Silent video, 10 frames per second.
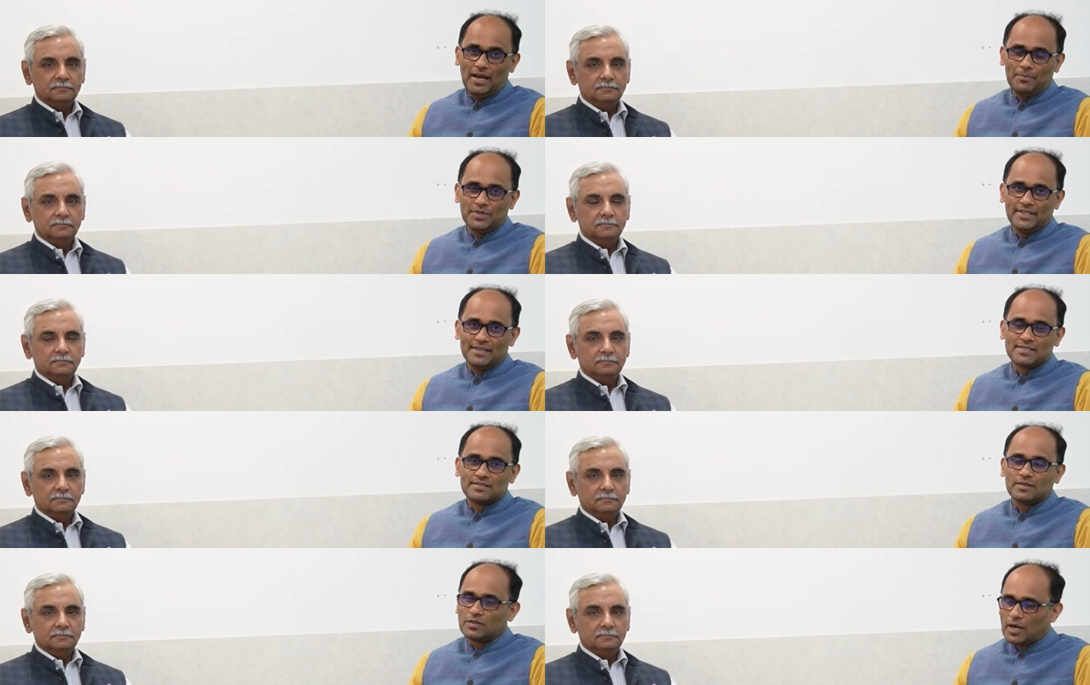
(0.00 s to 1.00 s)
Speaker 1: have with
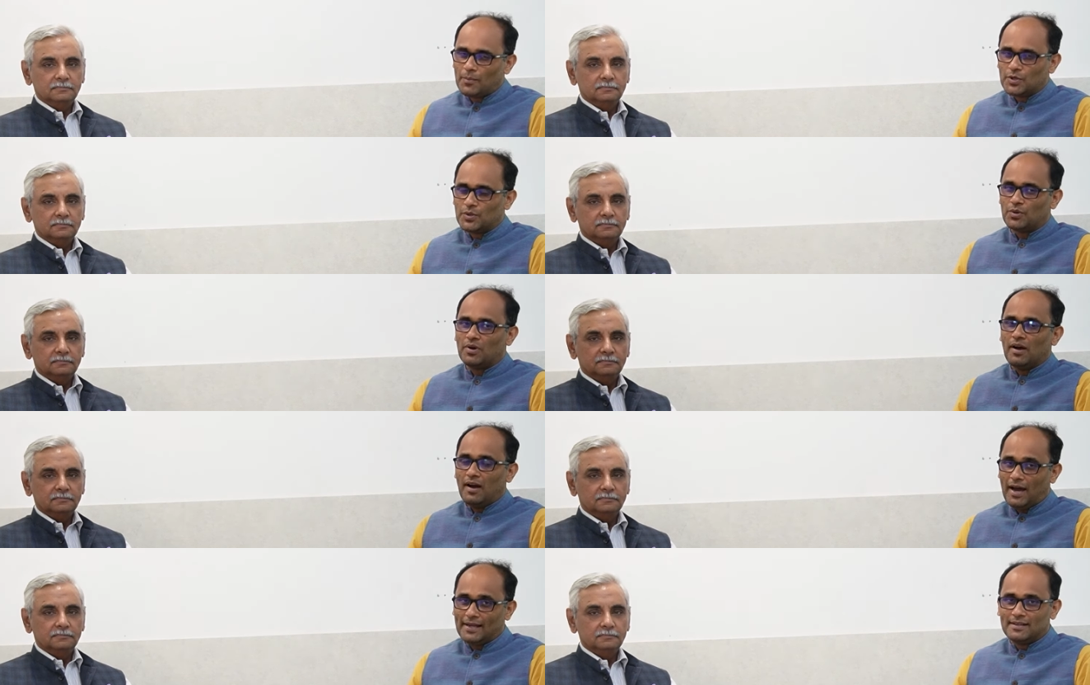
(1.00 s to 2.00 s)
us Commodore
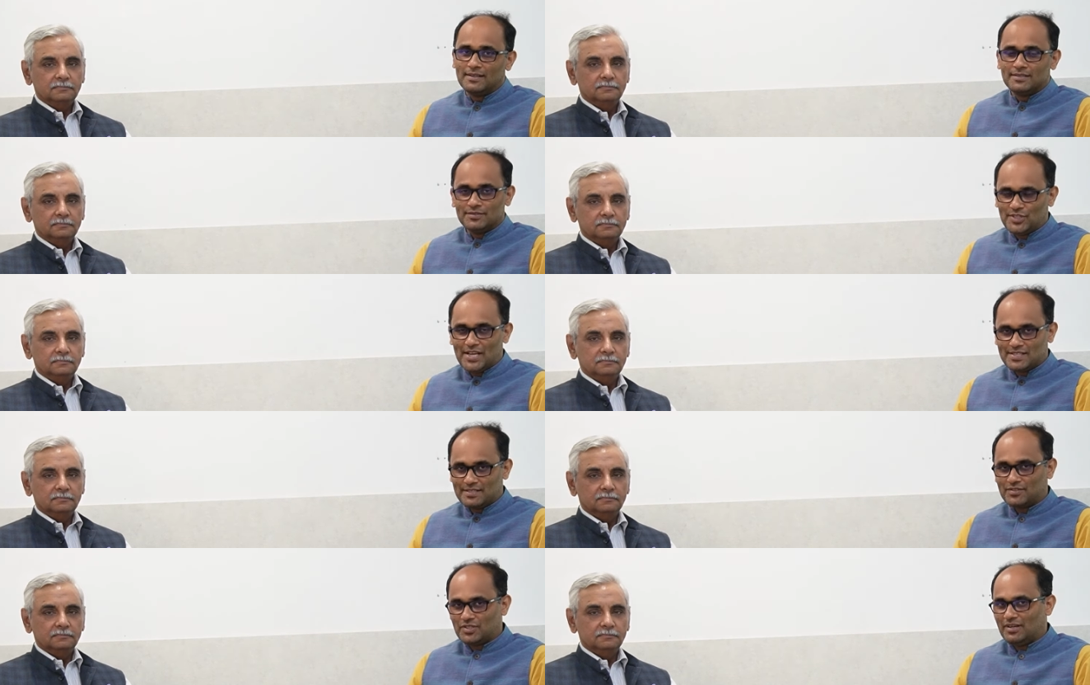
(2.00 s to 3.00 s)
Anil Jai
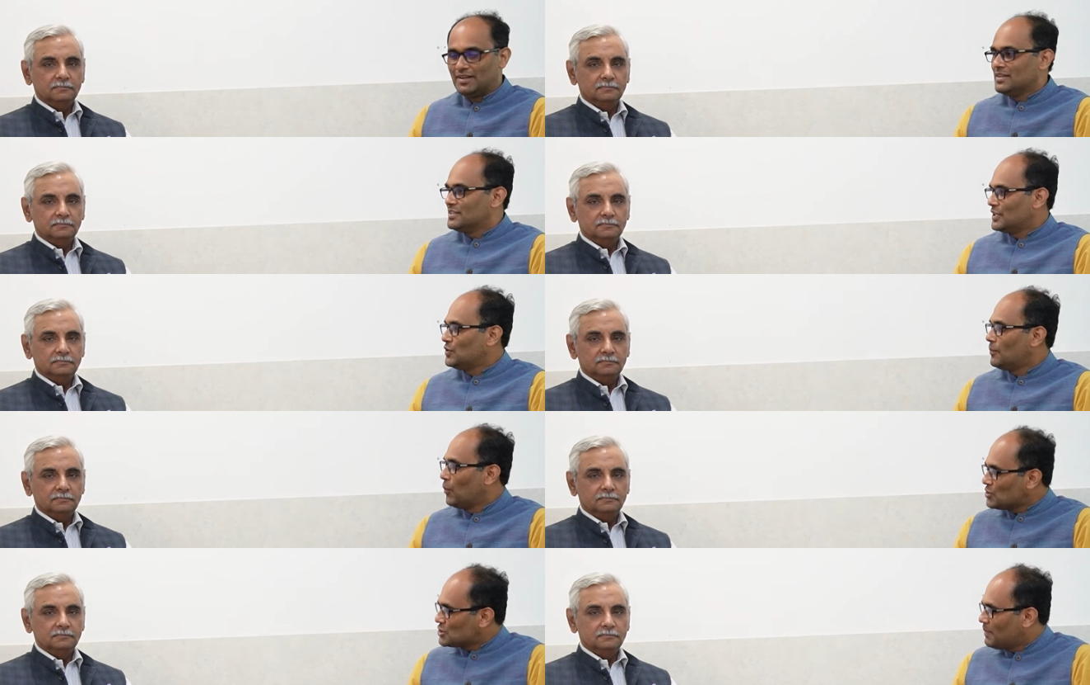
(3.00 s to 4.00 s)
Singh sir. So you are
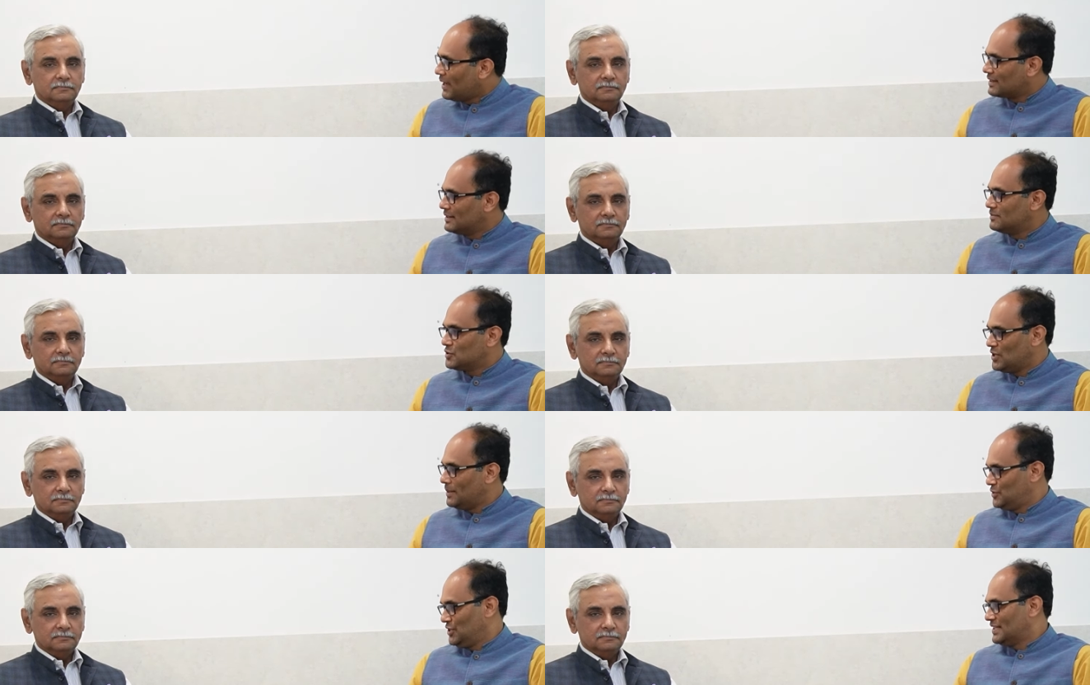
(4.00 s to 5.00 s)
most welcome to
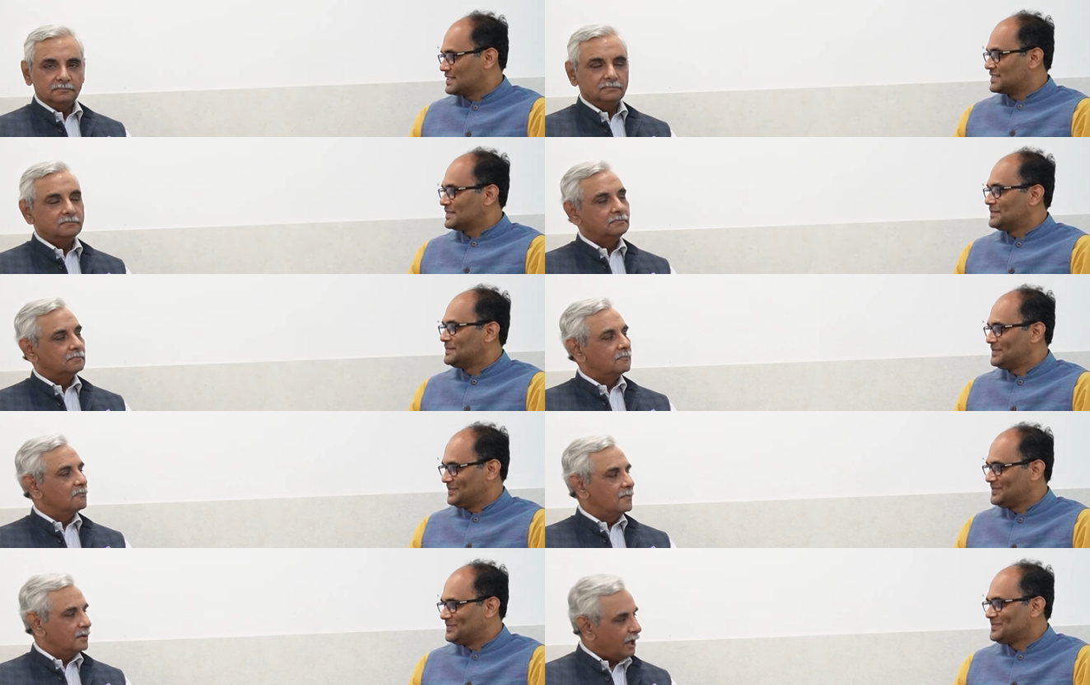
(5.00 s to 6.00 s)
F G S.
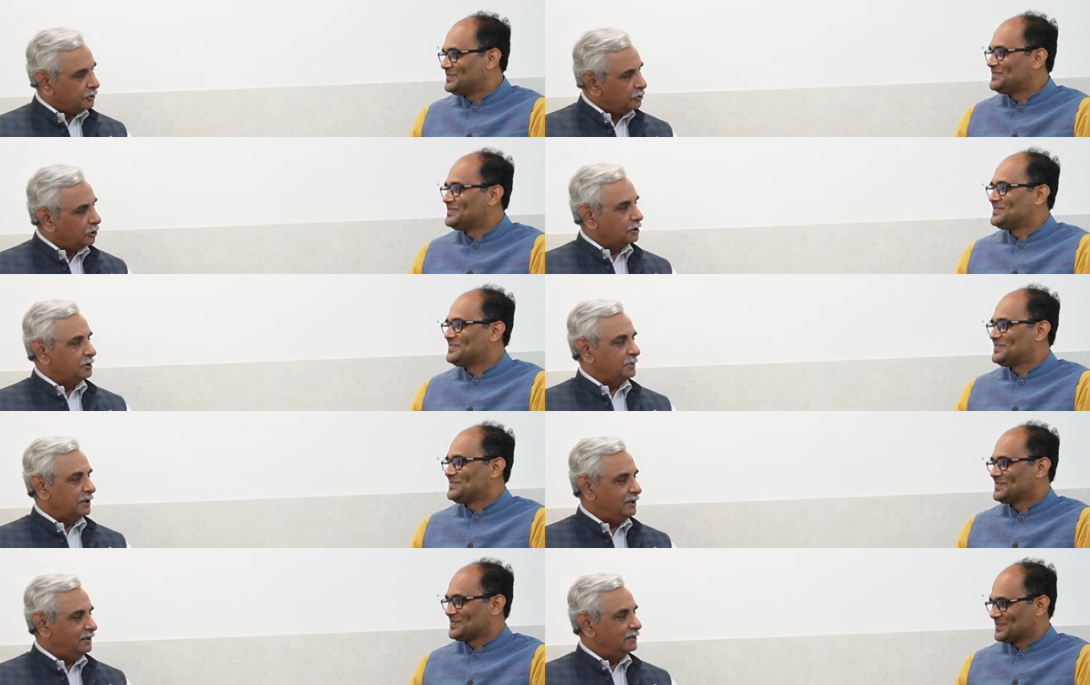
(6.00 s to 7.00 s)
Speaker 2: Thank you, Doctor
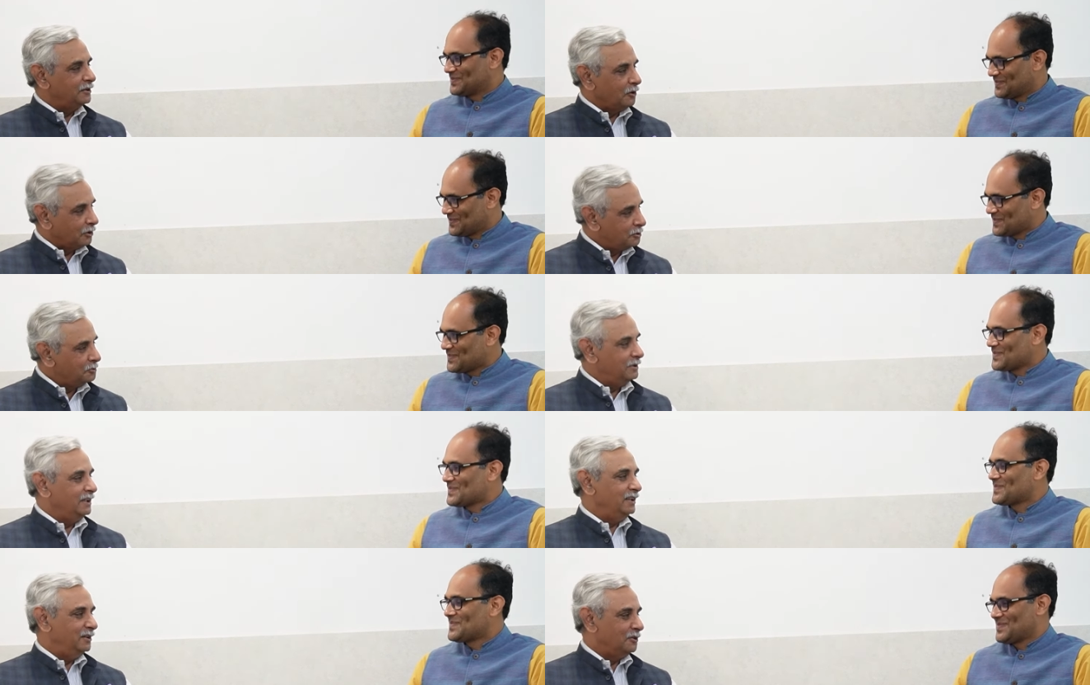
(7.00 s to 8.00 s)
Tripathi. It's an honor to
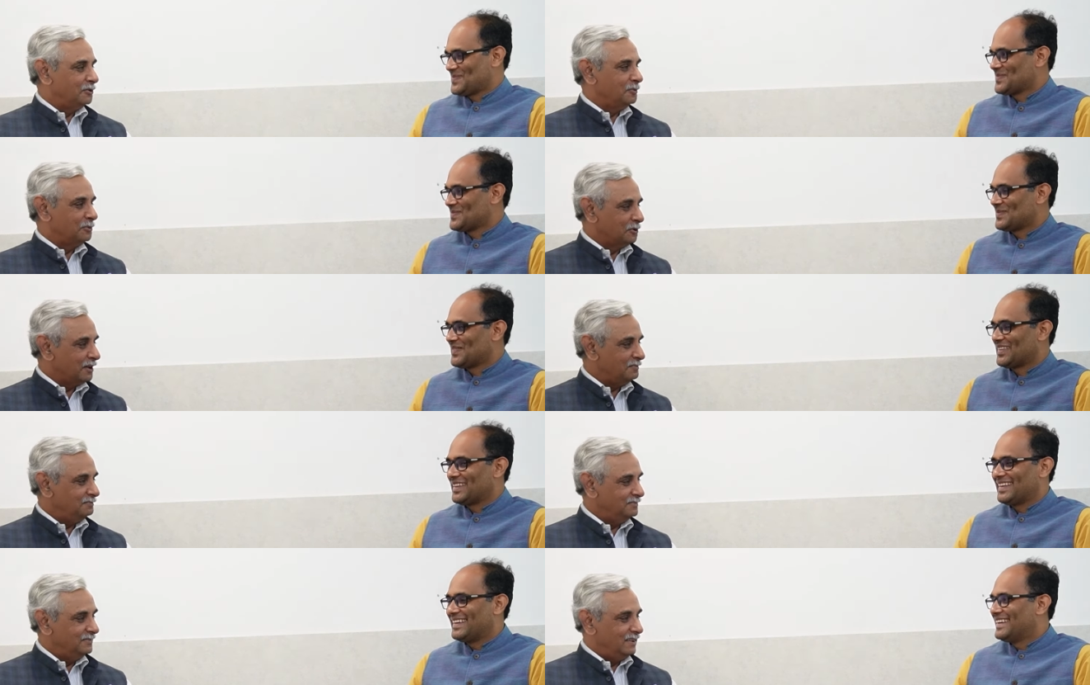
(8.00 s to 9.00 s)
be on your
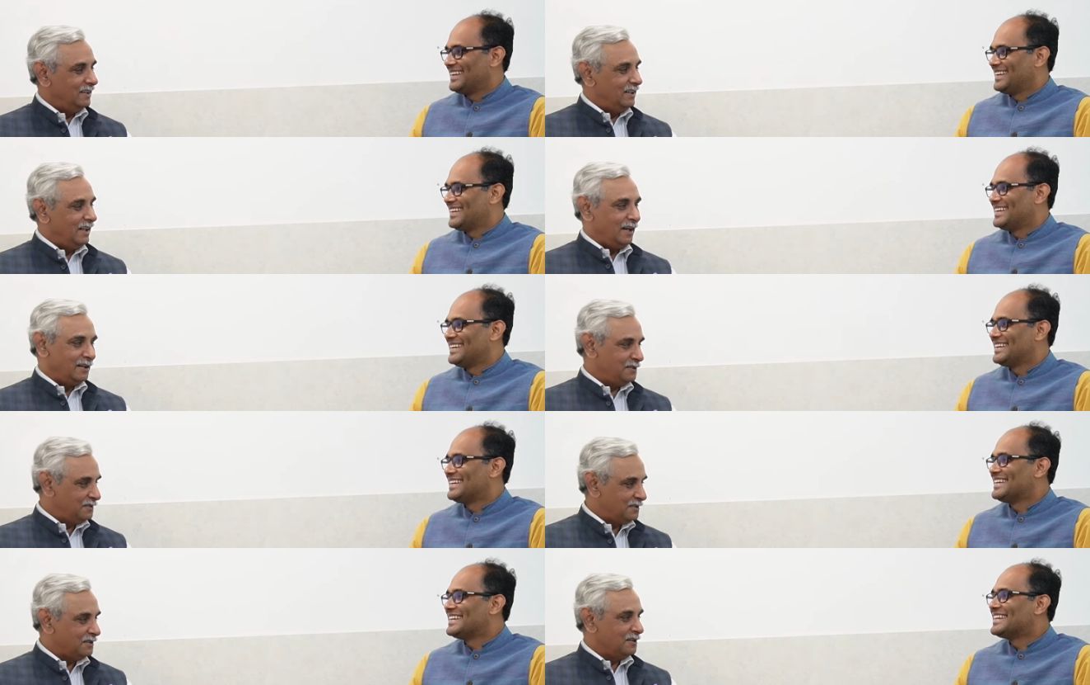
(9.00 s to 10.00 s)
program
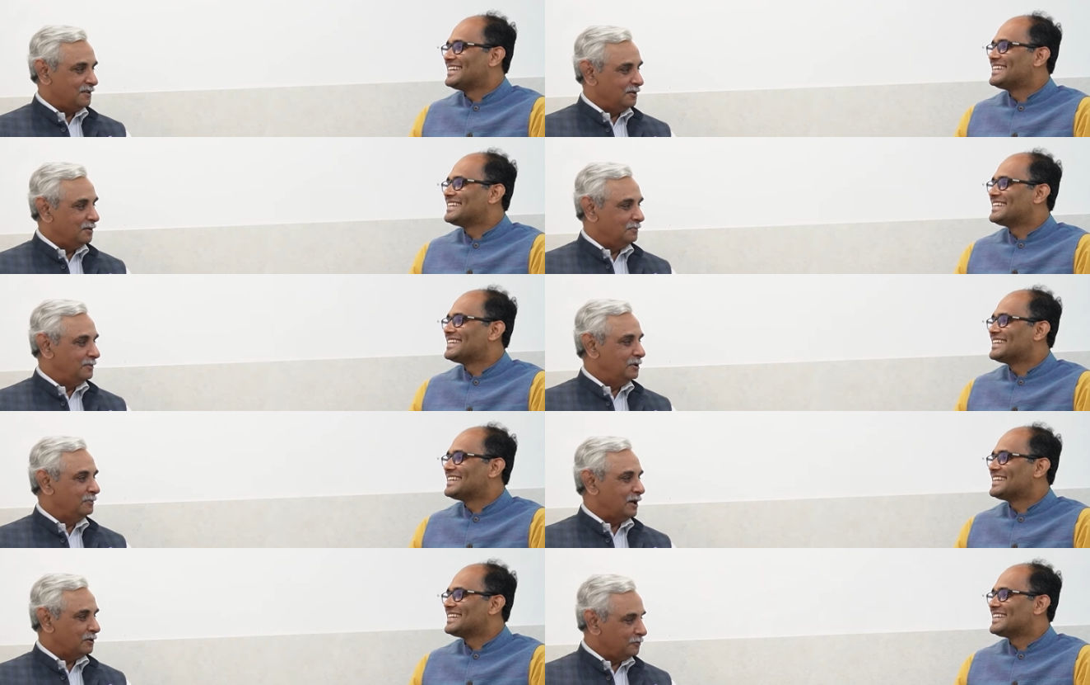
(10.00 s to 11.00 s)
and uh, be a
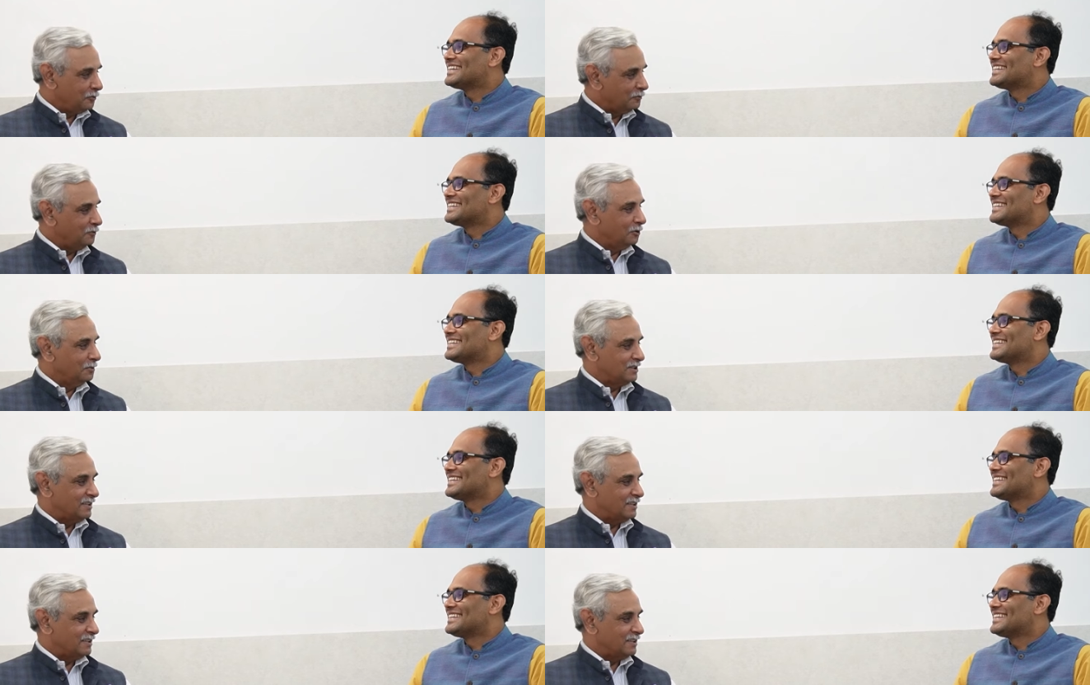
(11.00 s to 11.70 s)
part of Forum for Global